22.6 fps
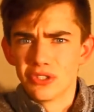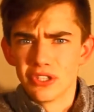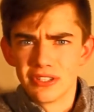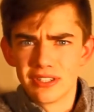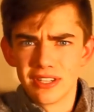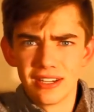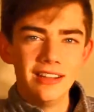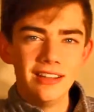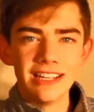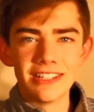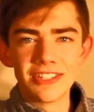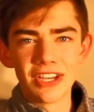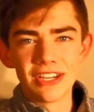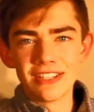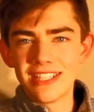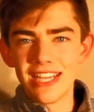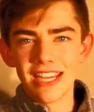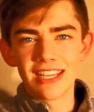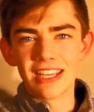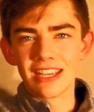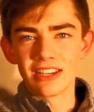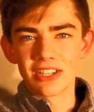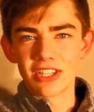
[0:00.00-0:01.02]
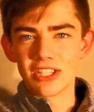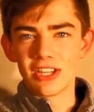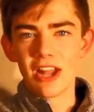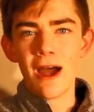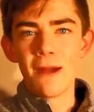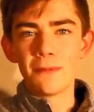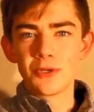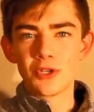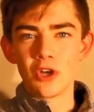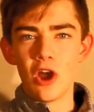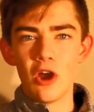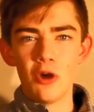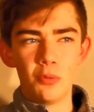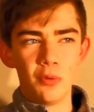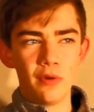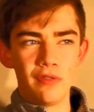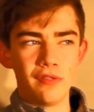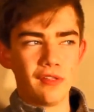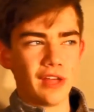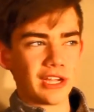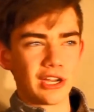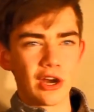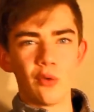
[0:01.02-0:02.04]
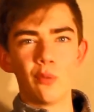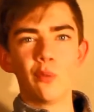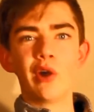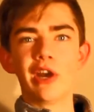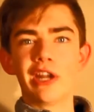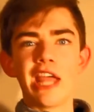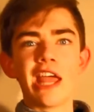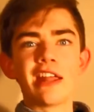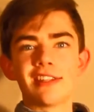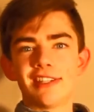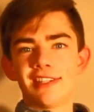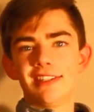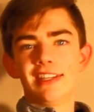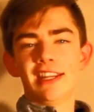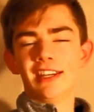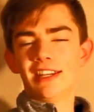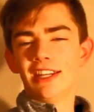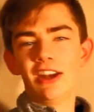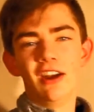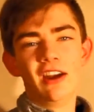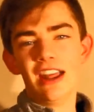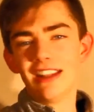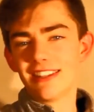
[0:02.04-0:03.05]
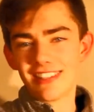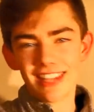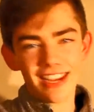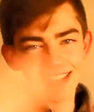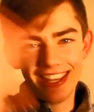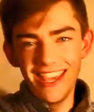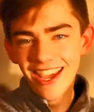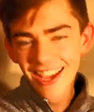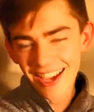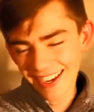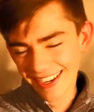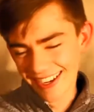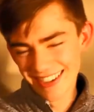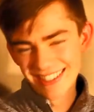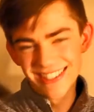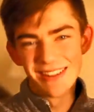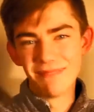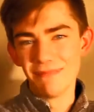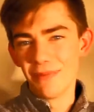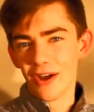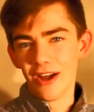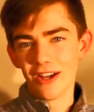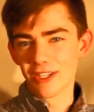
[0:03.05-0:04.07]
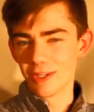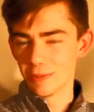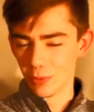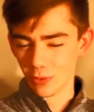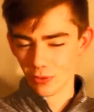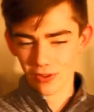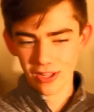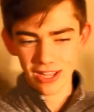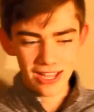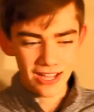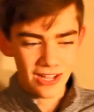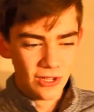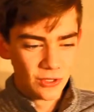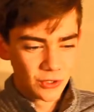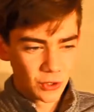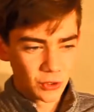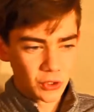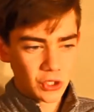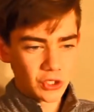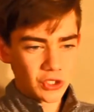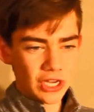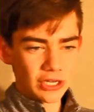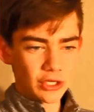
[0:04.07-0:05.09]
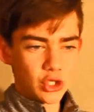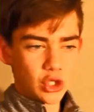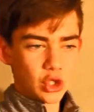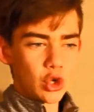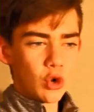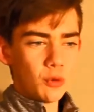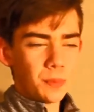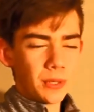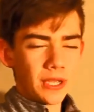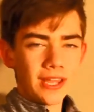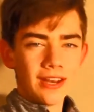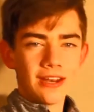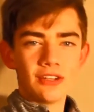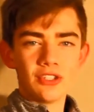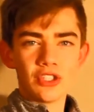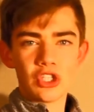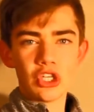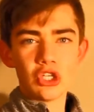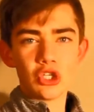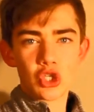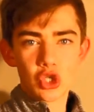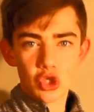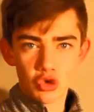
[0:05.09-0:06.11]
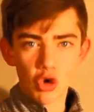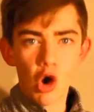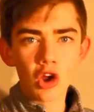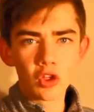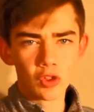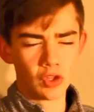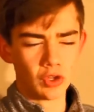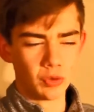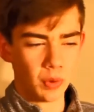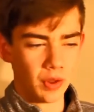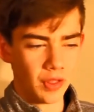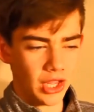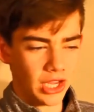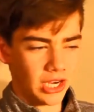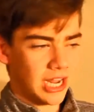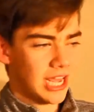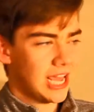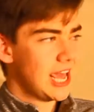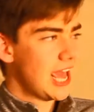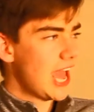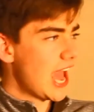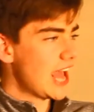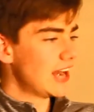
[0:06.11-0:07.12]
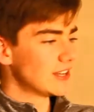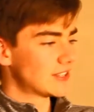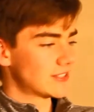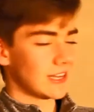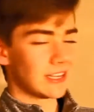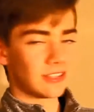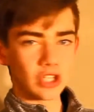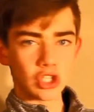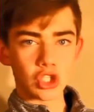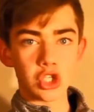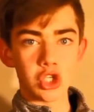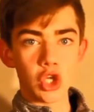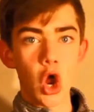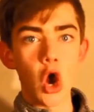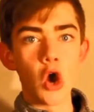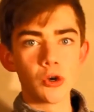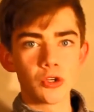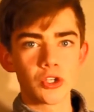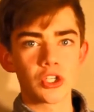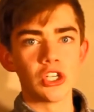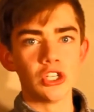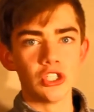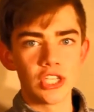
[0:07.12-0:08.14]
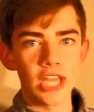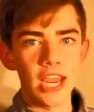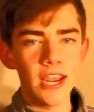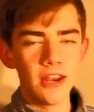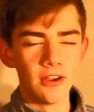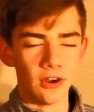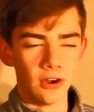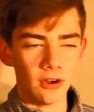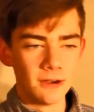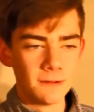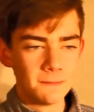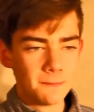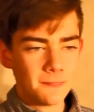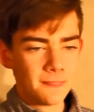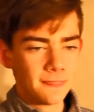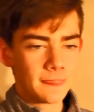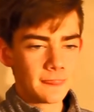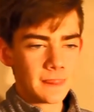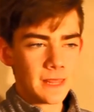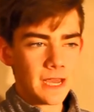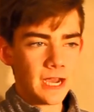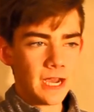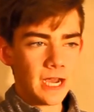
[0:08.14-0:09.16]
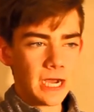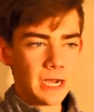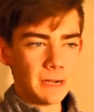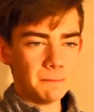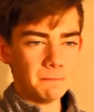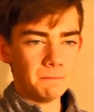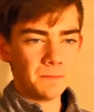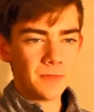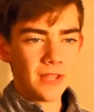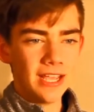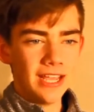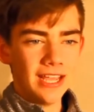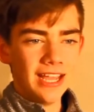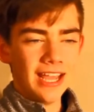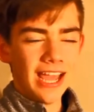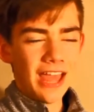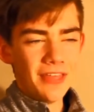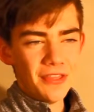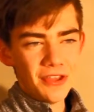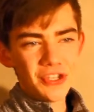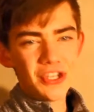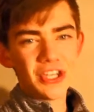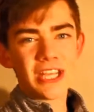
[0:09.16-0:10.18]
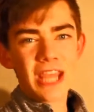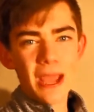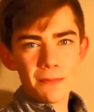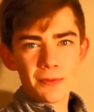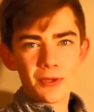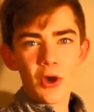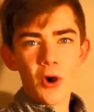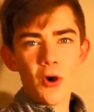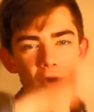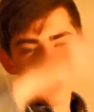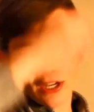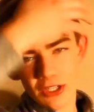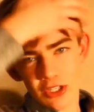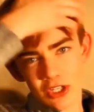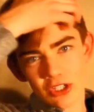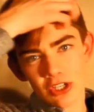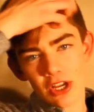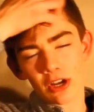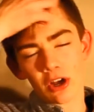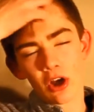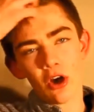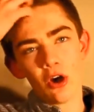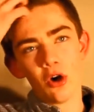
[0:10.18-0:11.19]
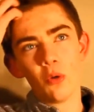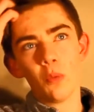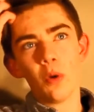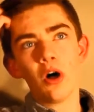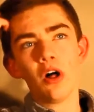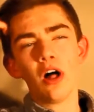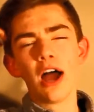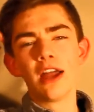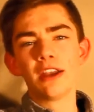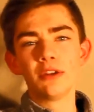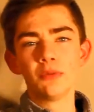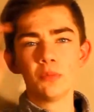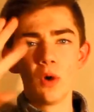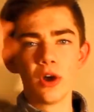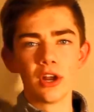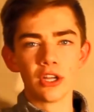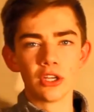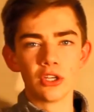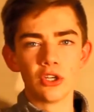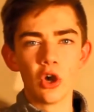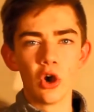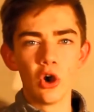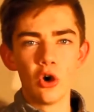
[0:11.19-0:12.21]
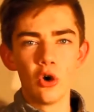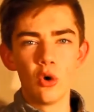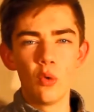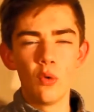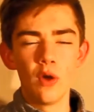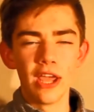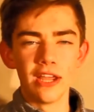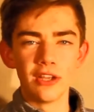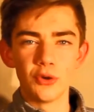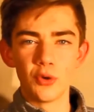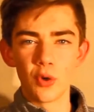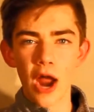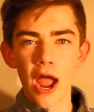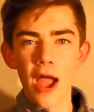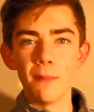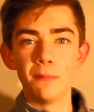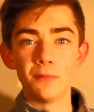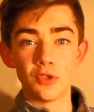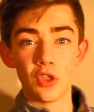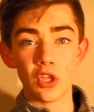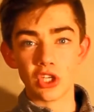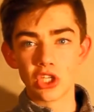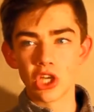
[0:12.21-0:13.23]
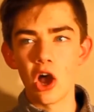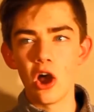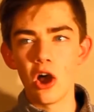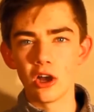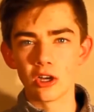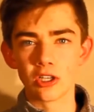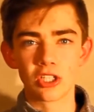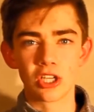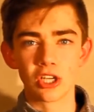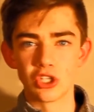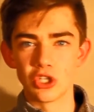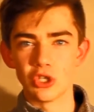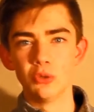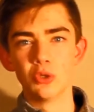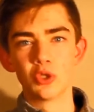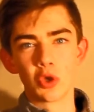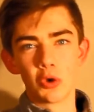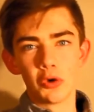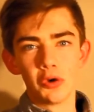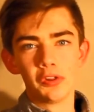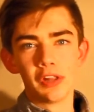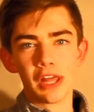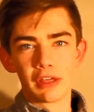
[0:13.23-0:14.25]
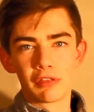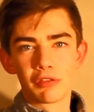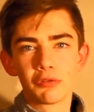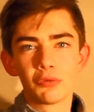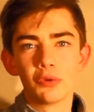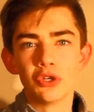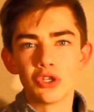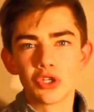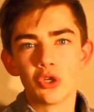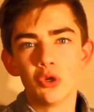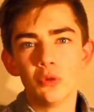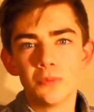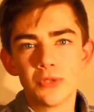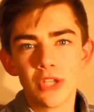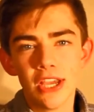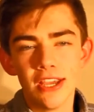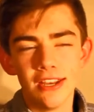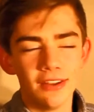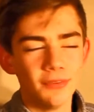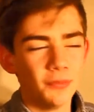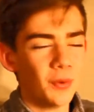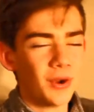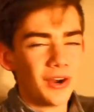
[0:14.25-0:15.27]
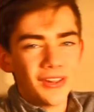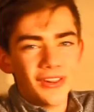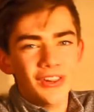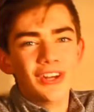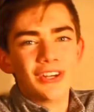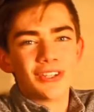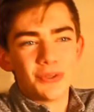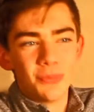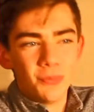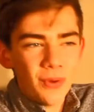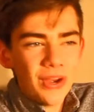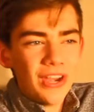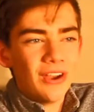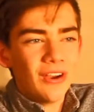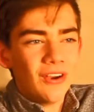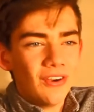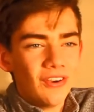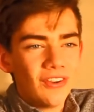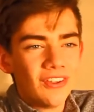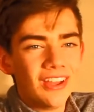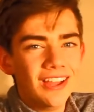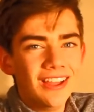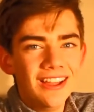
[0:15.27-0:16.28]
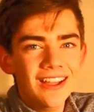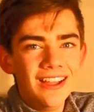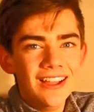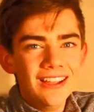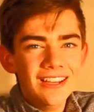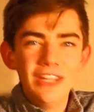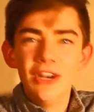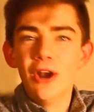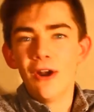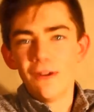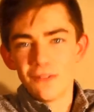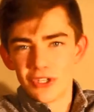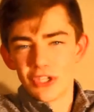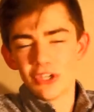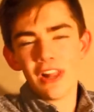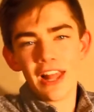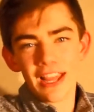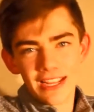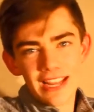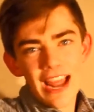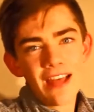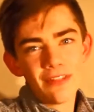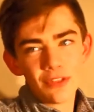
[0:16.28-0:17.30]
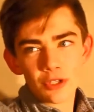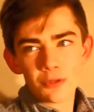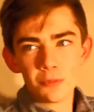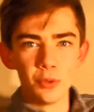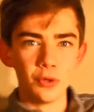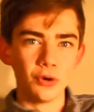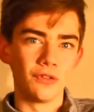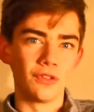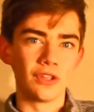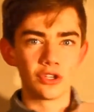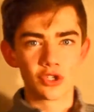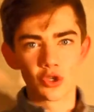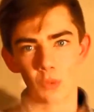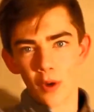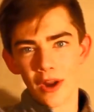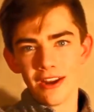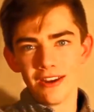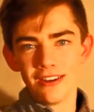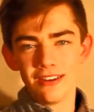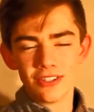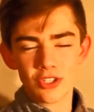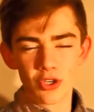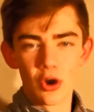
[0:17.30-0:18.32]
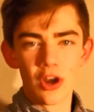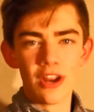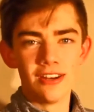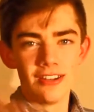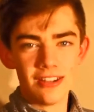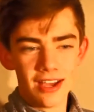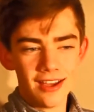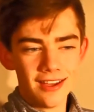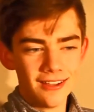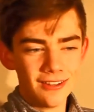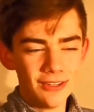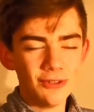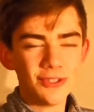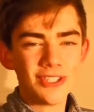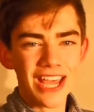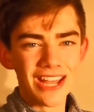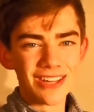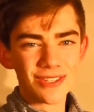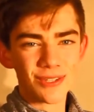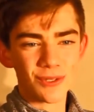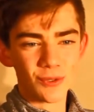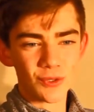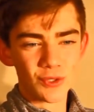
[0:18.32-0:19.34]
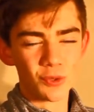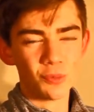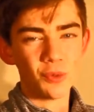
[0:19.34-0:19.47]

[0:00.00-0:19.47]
It's like taking a slap shot with like a ringette stick. You know, it's like it's impossible. So she's like scooping in, and she's struggling with it, and it's like this large container. And then she kept going, and she's like, oh well, I didn't want to go and grab the tongs because she was already like 3 scoops in. It would have looked weird, you know, if she like had the spoon and then trade utensils.